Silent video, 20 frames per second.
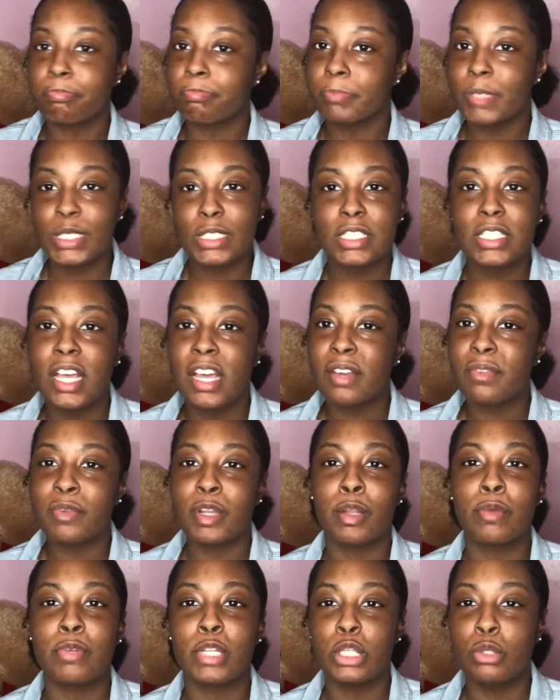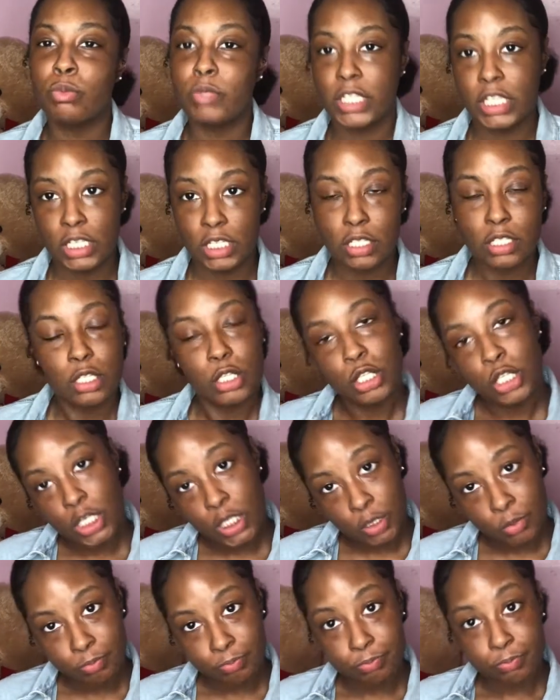it's not very unique, you
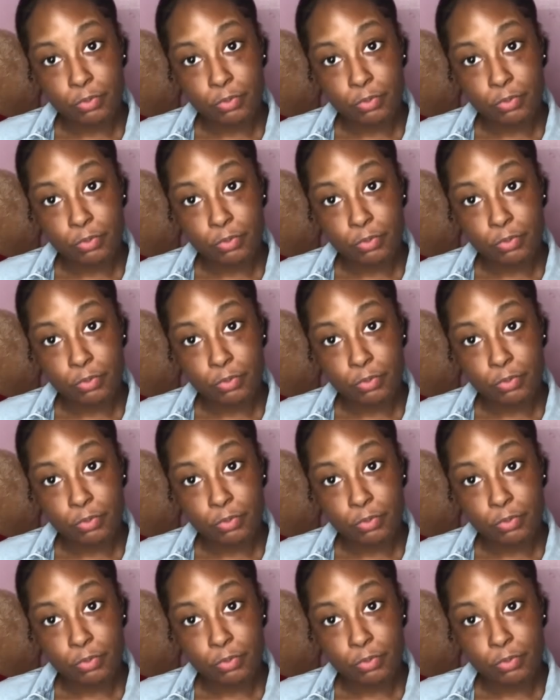know?